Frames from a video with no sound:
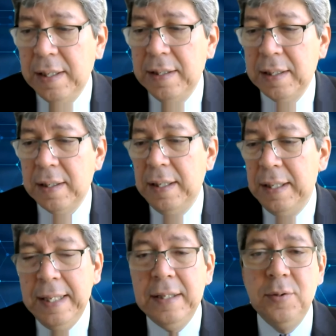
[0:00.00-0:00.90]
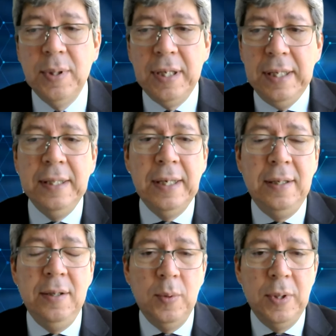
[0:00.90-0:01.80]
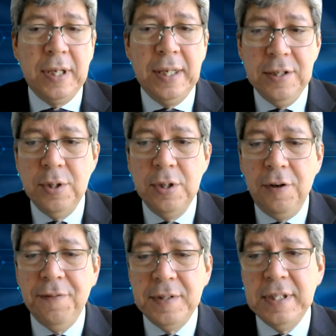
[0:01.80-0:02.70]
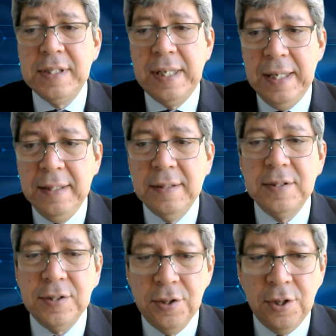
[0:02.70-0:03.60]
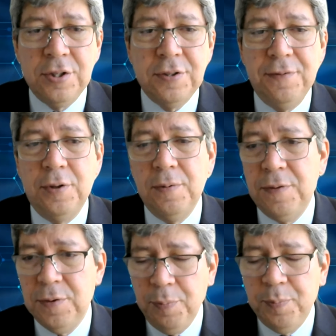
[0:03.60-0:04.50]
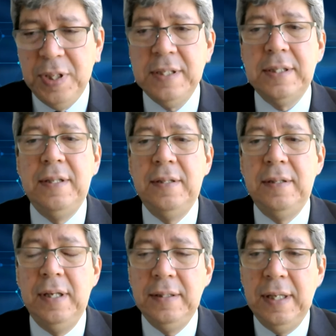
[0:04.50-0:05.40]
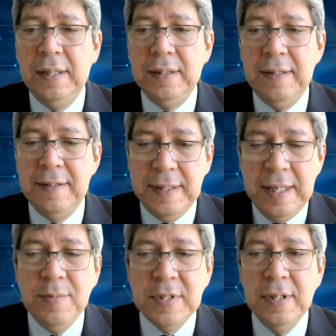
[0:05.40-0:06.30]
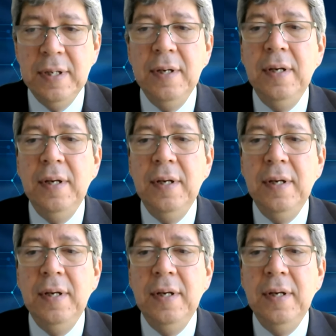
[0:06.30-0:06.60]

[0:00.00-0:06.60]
the link to AIDA, where country offices can search for topics and themes